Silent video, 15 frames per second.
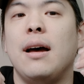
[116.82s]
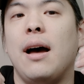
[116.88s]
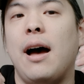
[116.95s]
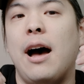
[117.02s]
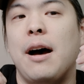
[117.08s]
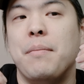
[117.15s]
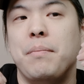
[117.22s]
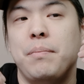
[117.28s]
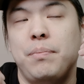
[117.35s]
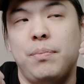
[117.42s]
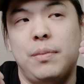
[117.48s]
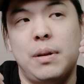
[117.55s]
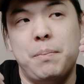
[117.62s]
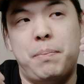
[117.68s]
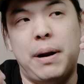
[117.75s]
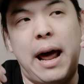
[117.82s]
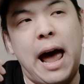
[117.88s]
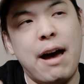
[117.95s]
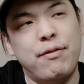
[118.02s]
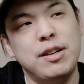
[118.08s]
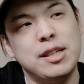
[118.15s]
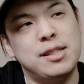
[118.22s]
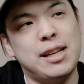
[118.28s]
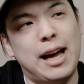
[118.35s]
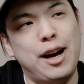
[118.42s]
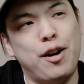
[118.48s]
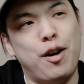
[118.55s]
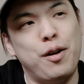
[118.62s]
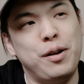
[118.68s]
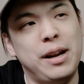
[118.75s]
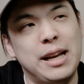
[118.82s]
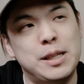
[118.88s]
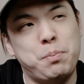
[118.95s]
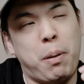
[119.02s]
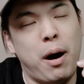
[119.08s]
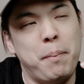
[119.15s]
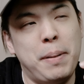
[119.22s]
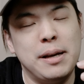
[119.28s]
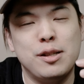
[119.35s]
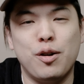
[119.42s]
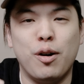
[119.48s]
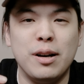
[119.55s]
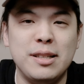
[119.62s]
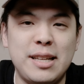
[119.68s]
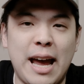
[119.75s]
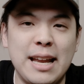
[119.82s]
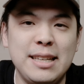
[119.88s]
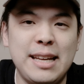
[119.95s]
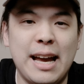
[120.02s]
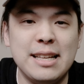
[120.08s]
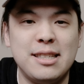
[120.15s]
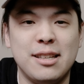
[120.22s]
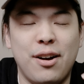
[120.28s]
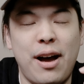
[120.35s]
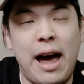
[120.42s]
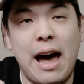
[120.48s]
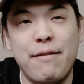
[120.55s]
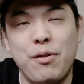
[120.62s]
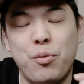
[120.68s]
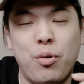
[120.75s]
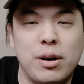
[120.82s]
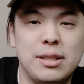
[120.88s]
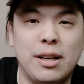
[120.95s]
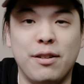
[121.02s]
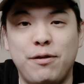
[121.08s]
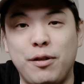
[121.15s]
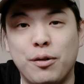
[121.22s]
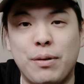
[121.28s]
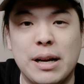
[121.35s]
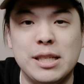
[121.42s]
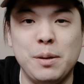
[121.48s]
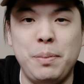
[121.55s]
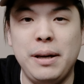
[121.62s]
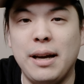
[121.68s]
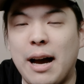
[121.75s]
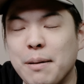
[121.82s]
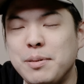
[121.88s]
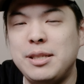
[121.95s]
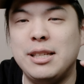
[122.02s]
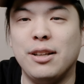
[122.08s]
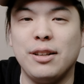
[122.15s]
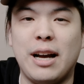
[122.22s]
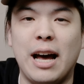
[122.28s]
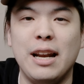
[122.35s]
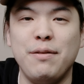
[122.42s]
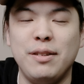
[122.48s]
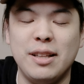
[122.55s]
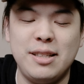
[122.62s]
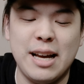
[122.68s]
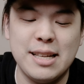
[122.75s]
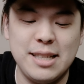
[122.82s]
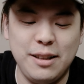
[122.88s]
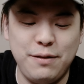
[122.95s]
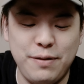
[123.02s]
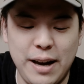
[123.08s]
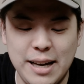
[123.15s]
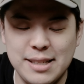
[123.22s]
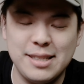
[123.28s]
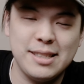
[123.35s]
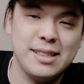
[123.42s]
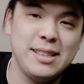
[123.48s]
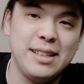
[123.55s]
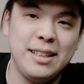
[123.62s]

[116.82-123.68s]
Um, but I haven't decided on its purpose or intent yet, so I haven't worked out a full recipe. I'm still kind of in the testing phase.